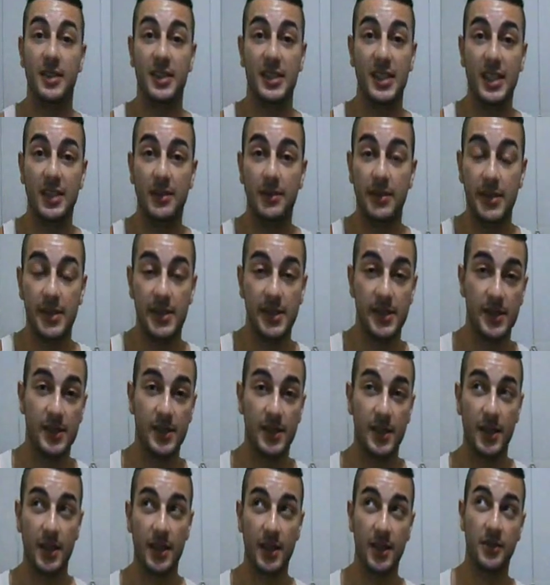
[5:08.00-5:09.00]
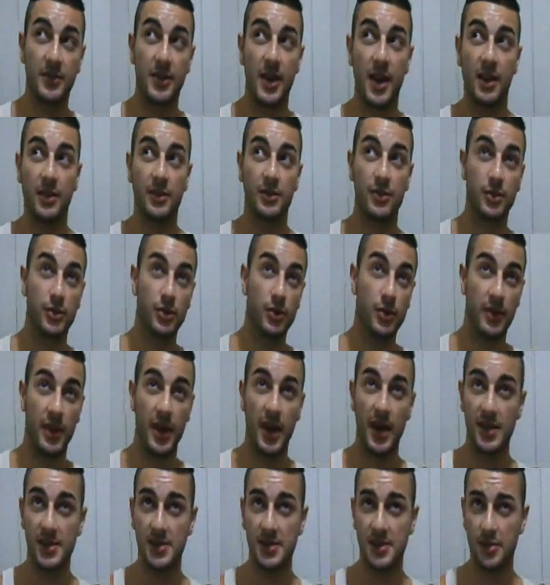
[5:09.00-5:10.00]
the Divas in around
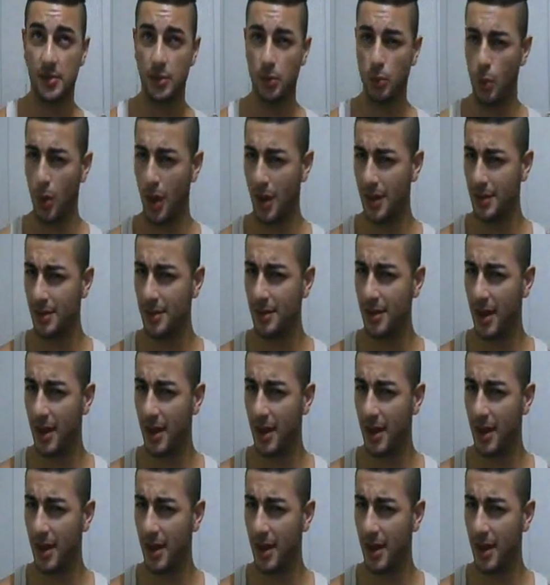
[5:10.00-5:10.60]
2001,